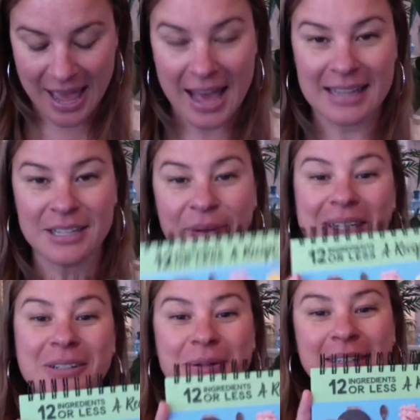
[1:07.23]
And so
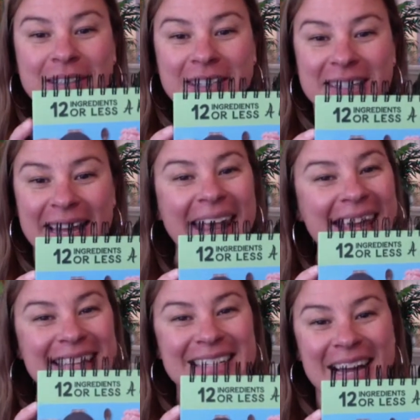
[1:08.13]
here's what it looks like
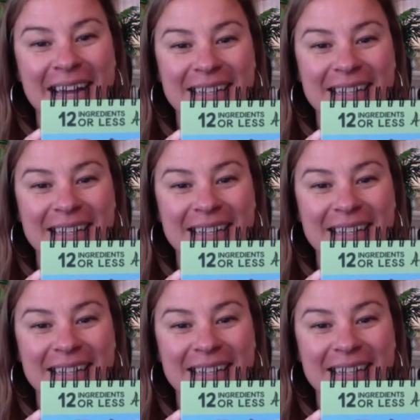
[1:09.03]
inside.